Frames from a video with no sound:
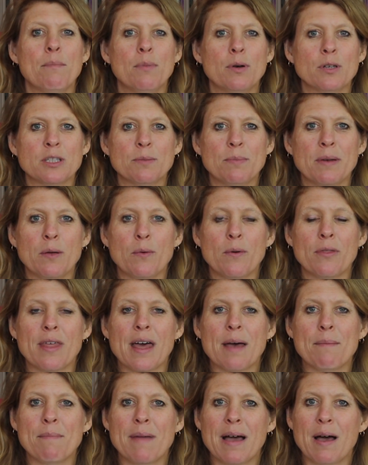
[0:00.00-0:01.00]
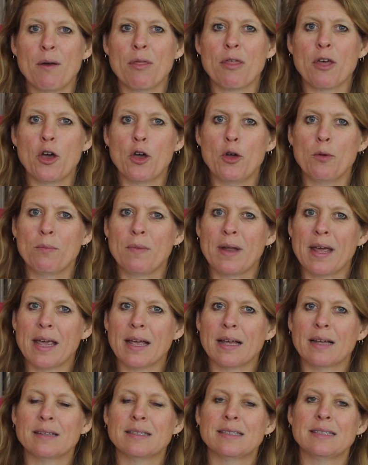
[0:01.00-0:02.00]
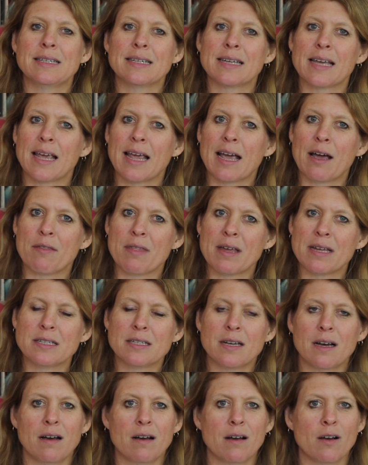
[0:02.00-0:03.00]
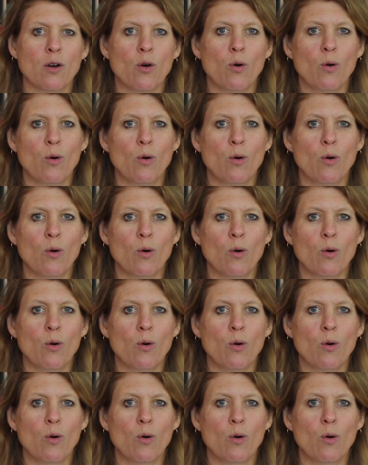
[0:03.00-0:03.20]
possibly with their mouth opening, sticking out their tongue,